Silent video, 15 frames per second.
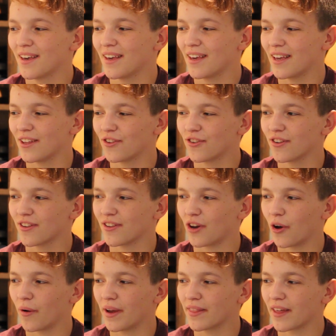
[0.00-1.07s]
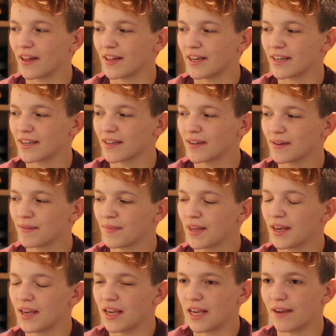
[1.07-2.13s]
It's just knowing that
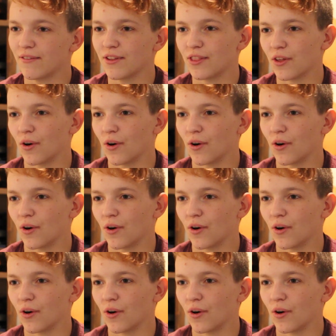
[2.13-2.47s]
even